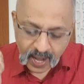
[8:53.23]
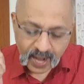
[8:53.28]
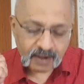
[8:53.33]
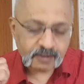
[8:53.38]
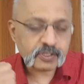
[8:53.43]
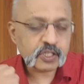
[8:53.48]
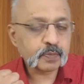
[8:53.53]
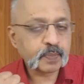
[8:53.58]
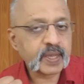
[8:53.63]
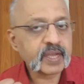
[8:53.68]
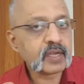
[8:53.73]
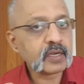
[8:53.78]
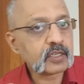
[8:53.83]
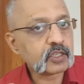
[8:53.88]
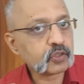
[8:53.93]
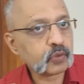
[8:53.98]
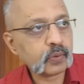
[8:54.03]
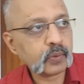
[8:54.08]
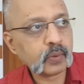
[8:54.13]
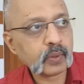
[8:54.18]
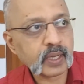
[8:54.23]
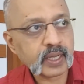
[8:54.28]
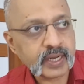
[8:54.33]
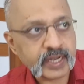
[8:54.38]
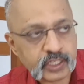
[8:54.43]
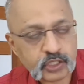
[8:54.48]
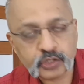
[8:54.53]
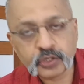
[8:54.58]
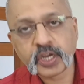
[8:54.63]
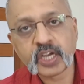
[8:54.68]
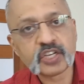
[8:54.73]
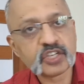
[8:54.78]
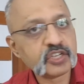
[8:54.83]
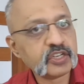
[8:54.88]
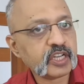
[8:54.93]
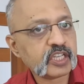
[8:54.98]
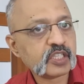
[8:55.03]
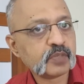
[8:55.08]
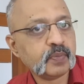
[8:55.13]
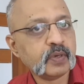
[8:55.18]
I was speaking to an
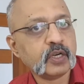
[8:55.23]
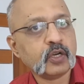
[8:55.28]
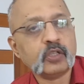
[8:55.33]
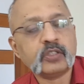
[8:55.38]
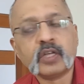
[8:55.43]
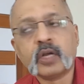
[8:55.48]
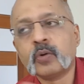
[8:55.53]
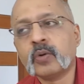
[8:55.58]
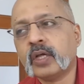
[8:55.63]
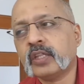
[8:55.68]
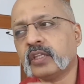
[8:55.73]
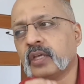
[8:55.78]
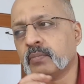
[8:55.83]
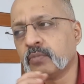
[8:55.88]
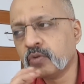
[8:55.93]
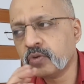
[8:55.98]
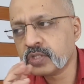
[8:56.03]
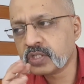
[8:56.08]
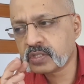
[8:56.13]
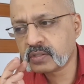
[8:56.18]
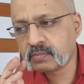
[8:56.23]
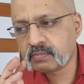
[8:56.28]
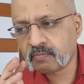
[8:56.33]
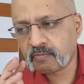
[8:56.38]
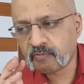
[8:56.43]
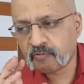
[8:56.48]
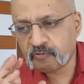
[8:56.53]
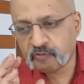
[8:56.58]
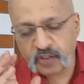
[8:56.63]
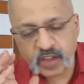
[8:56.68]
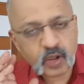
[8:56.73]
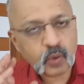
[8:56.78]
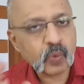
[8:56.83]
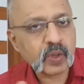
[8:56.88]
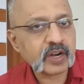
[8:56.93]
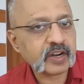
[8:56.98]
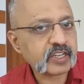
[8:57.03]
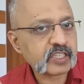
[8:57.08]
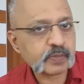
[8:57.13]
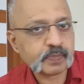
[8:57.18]
education expert called Tarunathyam, who is very
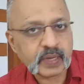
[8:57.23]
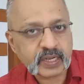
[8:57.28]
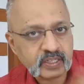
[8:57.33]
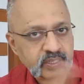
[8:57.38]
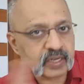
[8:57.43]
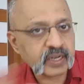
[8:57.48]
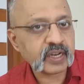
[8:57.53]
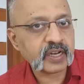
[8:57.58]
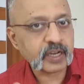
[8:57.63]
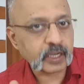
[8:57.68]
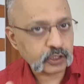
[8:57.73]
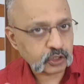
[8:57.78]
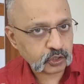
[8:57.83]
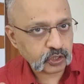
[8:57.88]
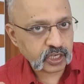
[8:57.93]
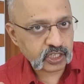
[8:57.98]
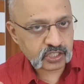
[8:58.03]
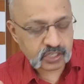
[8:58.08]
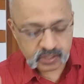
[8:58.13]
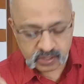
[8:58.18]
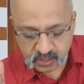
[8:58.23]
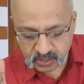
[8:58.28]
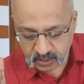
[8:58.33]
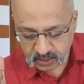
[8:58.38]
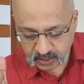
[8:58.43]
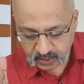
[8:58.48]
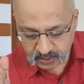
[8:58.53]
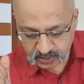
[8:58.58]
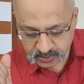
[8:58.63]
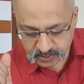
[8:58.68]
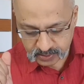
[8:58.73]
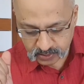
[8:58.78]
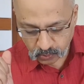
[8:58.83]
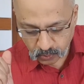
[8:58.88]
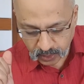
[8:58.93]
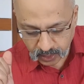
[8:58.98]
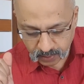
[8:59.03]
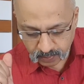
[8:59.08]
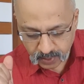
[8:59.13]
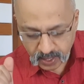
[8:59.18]
well respected in education circles.
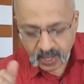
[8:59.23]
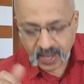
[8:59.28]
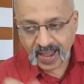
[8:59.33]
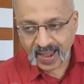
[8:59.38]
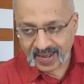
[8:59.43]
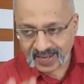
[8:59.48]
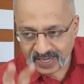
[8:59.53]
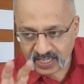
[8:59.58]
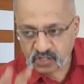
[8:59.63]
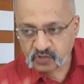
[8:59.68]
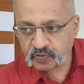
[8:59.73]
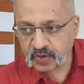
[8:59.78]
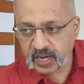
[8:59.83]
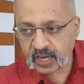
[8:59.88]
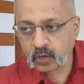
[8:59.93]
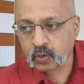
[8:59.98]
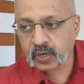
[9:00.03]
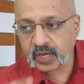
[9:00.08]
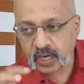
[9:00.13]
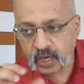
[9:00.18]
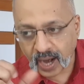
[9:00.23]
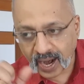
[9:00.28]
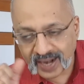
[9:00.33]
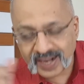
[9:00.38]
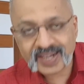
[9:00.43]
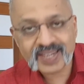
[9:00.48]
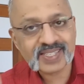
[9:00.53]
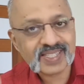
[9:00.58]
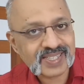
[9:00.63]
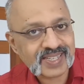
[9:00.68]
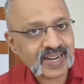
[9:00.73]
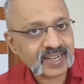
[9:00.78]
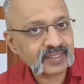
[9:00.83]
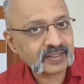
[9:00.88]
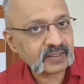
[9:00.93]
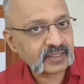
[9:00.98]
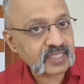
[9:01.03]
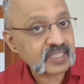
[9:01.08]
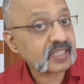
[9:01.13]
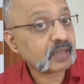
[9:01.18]
Okay. And he's very good. He
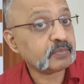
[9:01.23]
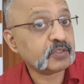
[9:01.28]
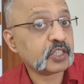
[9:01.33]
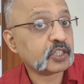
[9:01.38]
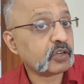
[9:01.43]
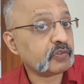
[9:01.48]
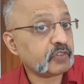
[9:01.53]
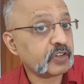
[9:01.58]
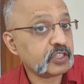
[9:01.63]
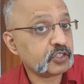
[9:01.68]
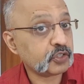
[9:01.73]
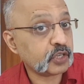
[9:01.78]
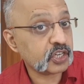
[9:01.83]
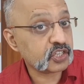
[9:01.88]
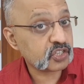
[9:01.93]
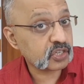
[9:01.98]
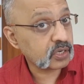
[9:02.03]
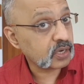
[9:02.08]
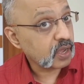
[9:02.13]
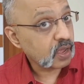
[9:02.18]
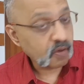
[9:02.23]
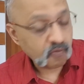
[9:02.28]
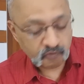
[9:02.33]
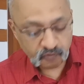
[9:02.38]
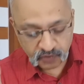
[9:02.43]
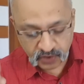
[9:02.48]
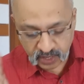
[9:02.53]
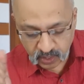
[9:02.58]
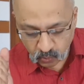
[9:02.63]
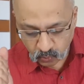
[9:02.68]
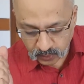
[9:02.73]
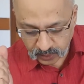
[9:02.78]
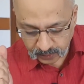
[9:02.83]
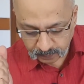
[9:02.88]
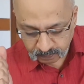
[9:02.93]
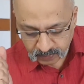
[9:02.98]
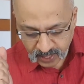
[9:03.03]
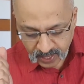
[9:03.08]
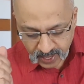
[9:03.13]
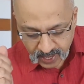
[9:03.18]
understands the subject of education very well.
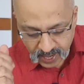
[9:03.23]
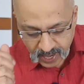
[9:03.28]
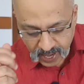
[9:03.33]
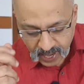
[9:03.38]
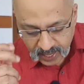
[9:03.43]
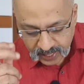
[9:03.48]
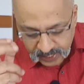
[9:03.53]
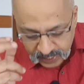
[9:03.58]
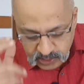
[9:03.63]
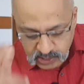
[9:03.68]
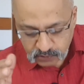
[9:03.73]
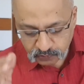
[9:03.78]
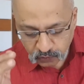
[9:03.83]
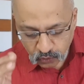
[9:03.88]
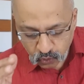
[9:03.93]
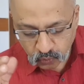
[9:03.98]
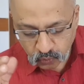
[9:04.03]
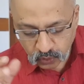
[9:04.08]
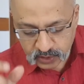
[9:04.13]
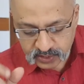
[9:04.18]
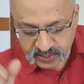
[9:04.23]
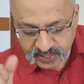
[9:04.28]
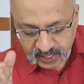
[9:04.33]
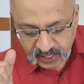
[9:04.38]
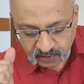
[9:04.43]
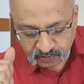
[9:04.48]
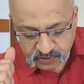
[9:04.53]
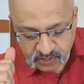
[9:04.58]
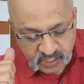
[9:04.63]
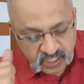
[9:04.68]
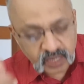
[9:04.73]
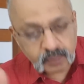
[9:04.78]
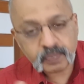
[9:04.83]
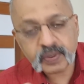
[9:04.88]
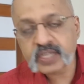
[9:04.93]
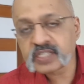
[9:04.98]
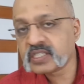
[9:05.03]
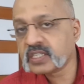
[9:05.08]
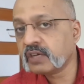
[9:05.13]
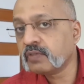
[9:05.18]
His was that if
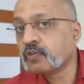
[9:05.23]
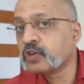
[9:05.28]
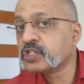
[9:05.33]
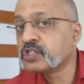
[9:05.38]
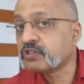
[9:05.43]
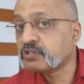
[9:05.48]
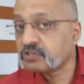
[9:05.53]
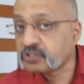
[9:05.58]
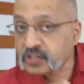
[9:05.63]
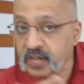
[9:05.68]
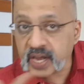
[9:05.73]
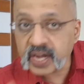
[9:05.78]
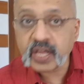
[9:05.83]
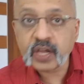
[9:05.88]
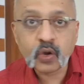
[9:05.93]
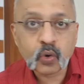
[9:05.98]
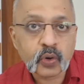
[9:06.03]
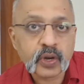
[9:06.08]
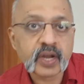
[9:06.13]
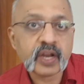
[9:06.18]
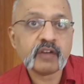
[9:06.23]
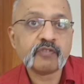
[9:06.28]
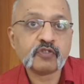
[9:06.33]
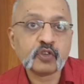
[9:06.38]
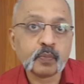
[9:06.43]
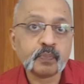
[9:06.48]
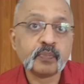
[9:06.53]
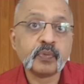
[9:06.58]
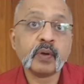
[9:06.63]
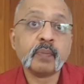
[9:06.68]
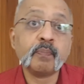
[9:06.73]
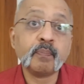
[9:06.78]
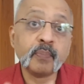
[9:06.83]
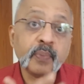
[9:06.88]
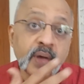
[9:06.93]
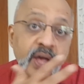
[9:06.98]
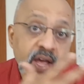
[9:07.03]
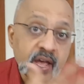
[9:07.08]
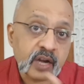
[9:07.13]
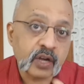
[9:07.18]
CBSE was really good enough to
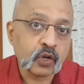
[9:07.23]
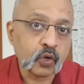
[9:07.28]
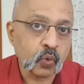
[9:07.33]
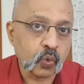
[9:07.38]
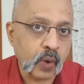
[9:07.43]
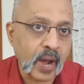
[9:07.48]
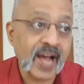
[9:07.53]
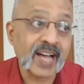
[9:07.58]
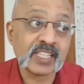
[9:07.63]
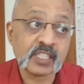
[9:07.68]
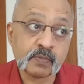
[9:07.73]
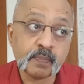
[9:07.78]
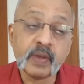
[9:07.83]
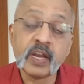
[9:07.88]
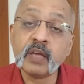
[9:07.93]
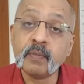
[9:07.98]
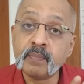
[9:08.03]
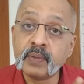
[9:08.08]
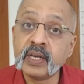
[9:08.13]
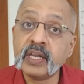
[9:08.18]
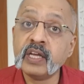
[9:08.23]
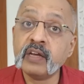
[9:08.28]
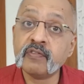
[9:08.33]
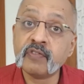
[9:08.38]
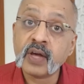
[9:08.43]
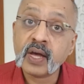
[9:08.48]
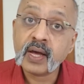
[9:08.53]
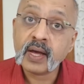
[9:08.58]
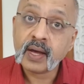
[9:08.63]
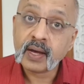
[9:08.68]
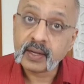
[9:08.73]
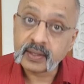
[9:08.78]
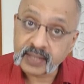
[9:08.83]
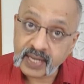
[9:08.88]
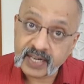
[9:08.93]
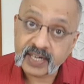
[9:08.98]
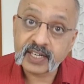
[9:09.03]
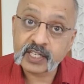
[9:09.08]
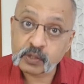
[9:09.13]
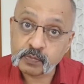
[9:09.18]
prepare you, as many believe
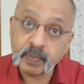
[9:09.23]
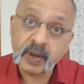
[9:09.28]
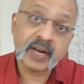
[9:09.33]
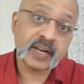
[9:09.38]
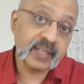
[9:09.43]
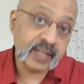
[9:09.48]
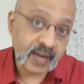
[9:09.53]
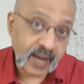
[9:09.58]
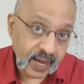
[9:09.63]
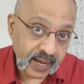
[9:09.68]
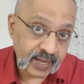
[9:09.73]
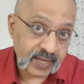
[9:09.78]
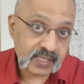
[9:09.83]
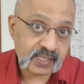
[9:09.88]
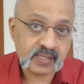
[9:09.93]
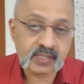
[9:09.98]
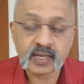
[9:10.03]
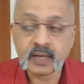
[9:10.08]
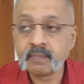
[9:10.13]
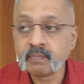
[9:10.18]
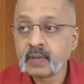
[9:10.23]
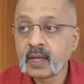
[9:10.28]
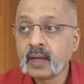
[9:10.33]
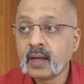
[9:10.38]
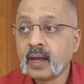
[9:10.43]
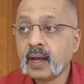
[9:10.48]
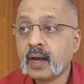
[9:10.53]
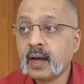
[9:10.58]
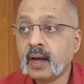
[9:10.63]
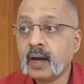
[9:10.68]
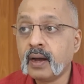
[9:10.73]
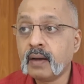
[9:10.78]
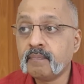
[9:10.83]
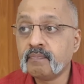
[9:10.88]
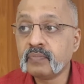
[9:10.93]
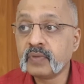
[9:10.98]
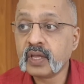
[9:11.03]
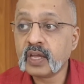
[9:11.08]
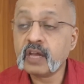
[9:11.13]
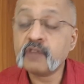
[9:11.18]
that it is better than ISC,
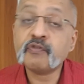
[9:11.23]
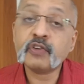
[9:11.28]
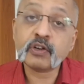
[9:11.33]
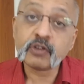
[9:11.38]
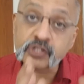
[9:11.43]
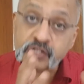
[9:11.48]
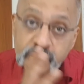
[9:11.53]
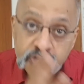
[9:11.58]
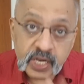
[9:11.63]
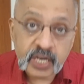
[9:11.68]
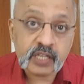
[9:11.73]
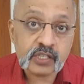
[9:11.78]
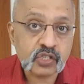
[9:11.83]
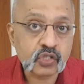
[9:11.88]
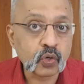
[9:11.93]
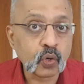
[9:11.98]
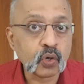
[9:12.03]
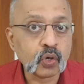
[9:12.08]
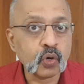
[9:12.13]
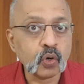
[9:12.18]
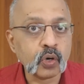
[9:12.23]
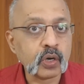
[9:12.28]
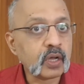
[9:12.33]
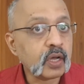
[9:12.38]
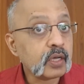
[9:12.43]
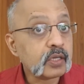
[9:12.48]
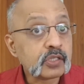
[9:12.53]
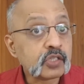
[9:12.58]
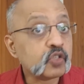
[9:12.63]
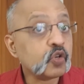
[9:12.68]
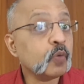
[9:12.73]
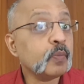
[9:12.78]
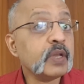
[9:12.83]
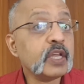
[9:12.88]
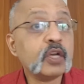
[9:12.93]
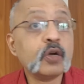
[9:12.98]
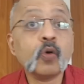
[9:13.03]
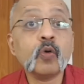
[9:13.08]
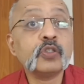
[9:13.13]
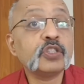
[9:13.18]
if it was really so good, so
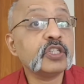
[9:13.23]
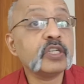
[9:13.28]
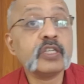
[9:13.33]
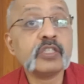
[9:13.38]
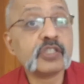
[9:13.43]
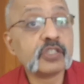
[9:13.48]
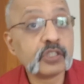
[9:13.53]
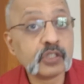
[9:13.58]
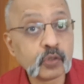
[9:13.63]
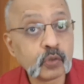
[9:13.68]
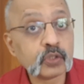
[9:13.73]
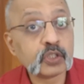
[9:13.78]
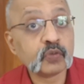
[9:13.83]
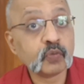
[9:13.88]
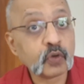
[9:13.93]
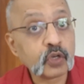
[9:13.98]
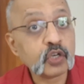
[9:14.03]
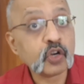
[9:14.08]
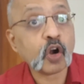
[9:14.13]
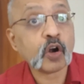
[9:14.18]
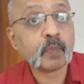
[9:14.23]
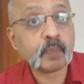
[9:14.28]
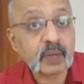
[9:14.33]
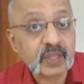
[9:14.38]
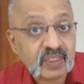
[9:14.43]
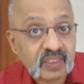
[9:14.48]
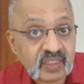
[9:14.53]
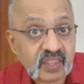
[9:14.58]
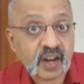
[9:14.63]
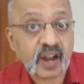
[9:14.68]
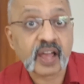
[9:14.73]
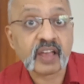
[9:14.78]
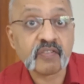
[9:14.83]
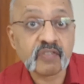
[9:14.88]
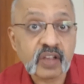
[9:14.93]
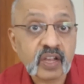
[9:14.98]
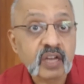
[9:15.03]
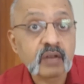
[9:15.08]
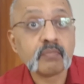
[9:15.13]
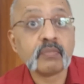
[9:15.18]
many coaching institutes would not be
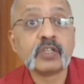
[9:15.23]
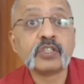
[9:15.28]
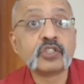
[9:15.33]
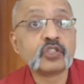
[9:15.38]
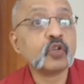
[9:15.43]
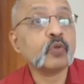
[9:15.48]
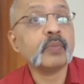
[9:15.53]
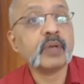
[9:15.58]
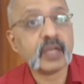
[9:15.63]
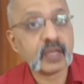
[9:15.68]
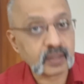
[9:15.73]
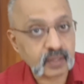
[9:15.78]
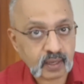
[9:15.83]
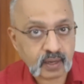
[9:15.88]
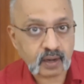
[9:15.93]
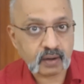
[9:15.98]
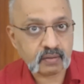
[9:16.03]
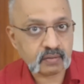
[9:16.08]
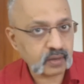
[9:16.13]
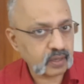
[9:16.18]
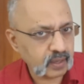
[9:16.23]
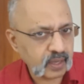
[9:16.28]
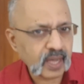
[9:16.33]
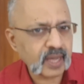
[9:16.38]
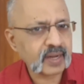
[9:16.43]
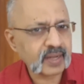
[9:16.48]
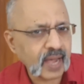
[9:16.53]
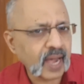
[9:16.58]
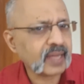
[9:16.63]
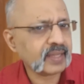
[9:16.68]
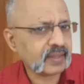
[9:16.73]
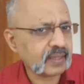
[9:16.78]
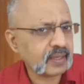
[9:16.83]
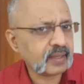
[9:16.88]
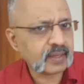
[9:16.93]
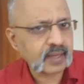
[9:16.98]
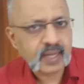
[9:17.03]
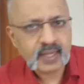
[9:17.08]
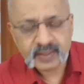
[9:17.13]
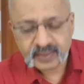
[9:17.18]
thriving and mushrooming in the country. And I
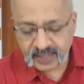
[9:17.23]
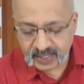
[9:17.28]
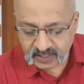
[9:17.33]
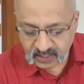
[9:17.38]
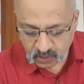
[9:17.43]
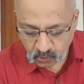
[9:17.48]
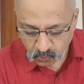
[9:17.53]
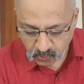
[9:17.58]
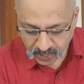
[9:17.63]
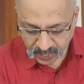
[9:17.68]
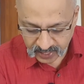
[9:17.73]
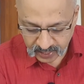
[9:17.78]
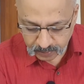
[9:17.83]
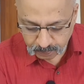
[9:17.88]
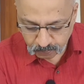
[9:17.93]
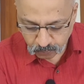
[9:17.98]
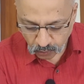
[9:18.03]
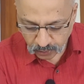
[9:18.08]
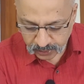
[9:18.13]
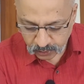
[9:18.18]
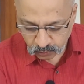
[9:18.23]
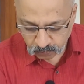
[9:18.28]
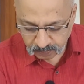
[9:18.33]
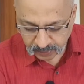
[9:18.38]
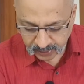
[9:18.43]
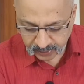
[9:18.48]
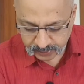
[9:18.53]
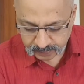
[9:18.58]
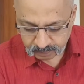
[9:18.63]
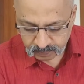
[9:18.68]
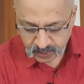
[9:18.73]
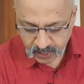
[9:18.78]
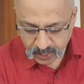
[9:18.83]
think that's a valid point to make.